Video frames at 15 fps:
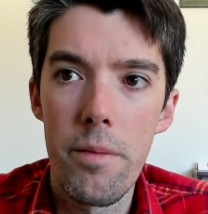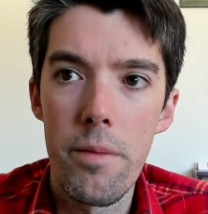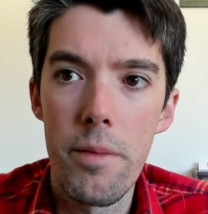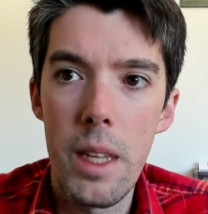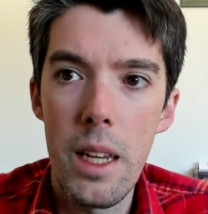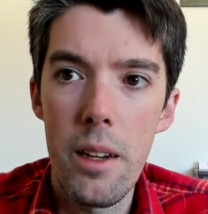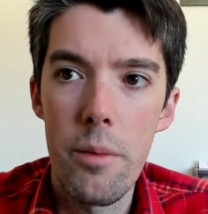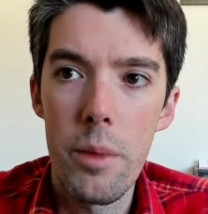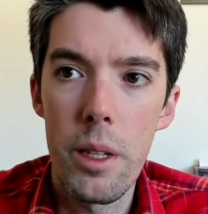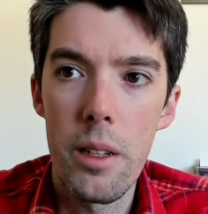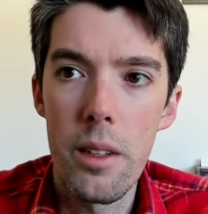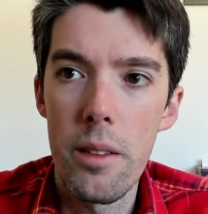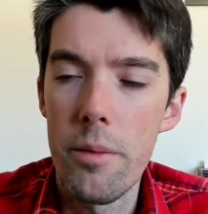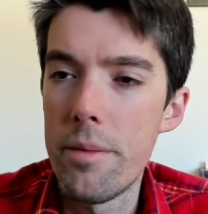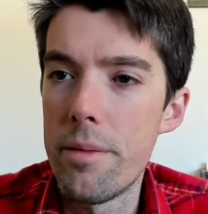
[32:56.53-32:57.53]
Yeah,
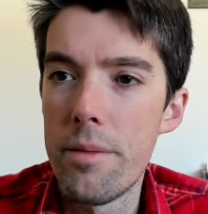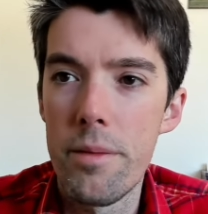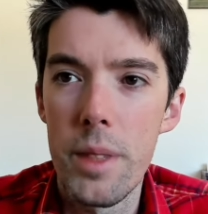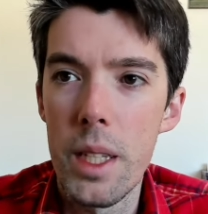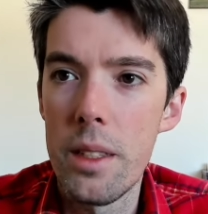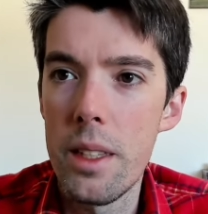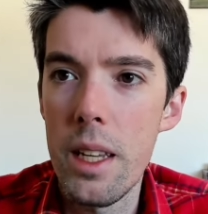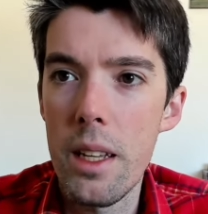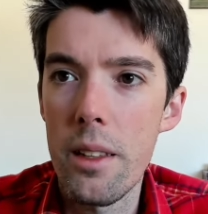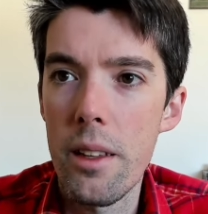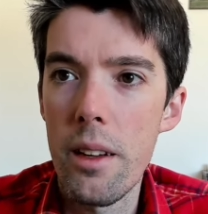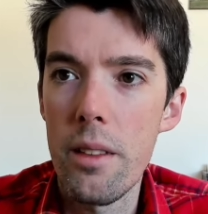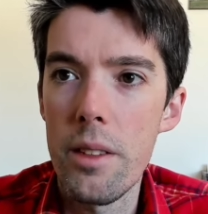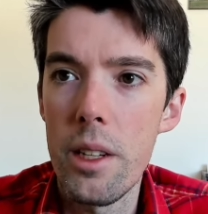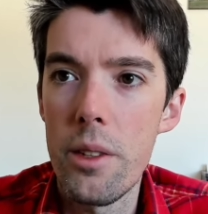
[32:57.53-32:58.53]
um, just seeing a lot of